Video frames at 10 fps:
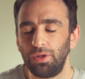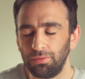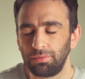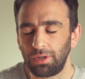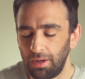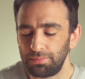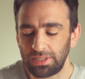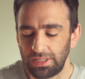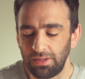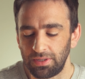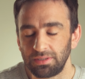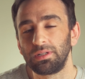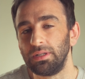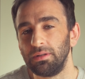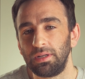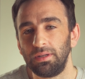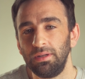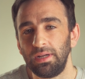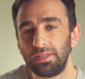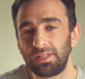You'll come to see things clearly
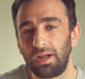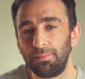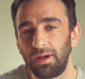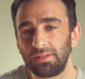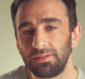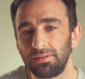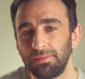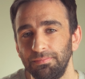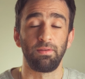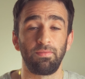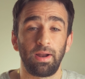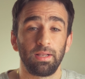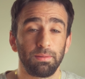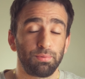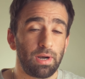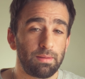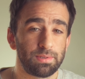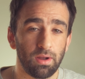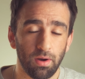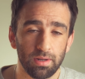as time passes. And finally, perhaps
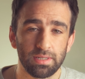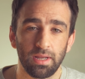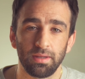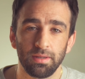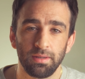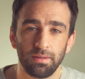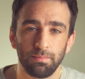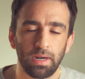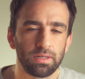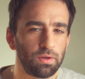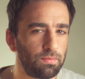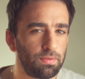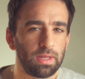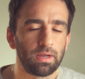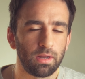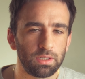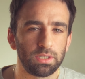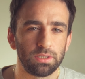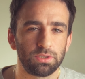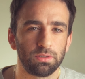a hot take, but I don't think
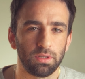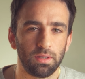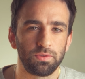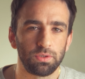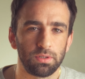unconditional love should